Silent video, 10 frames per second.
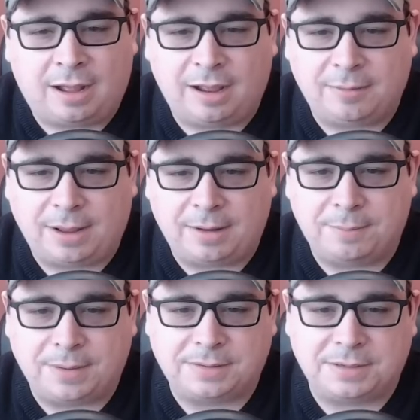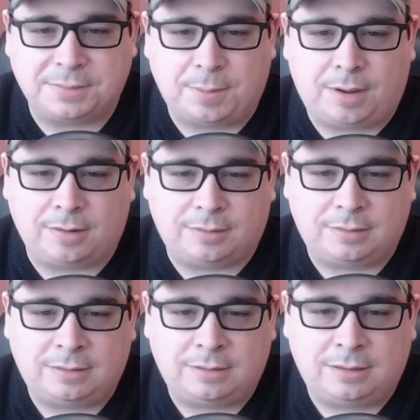uh, and, and business
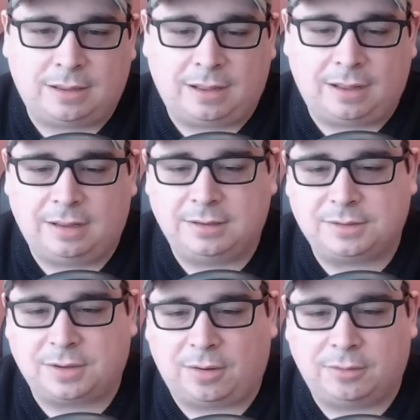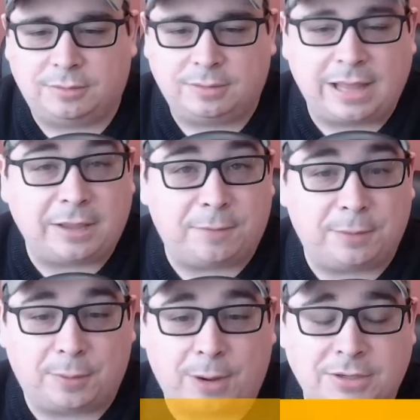model. Uh, so thank you
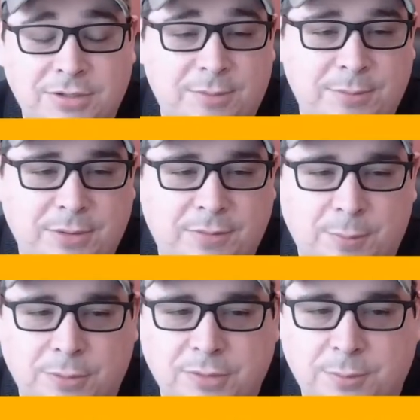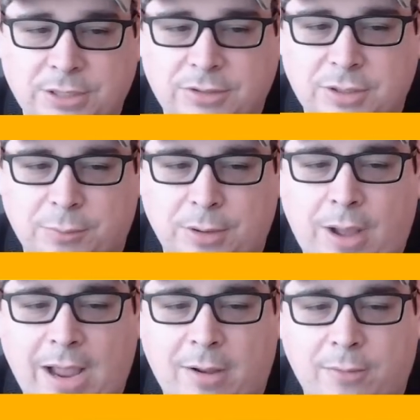for the question. We do have some more super chats. You
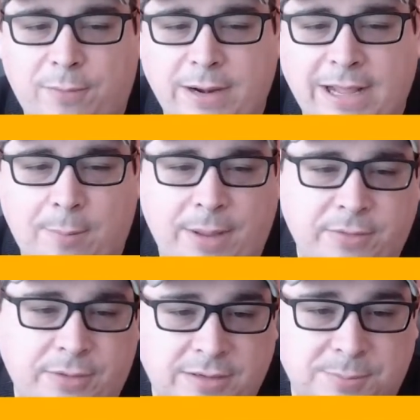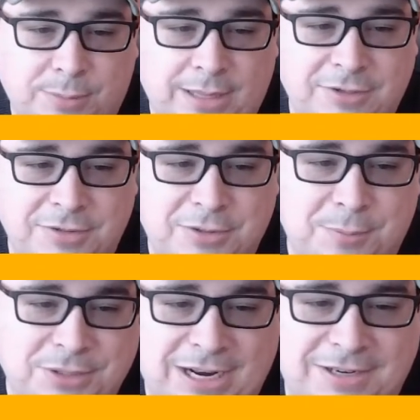Rio, hi Hoeg. Funny how Patreon is a pledge and
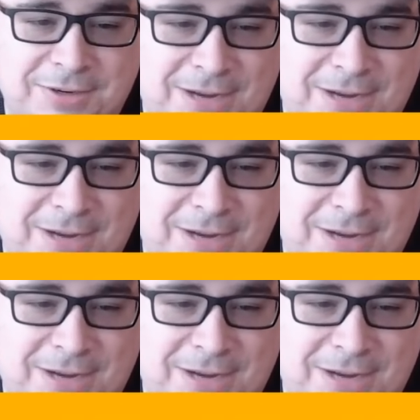super chat a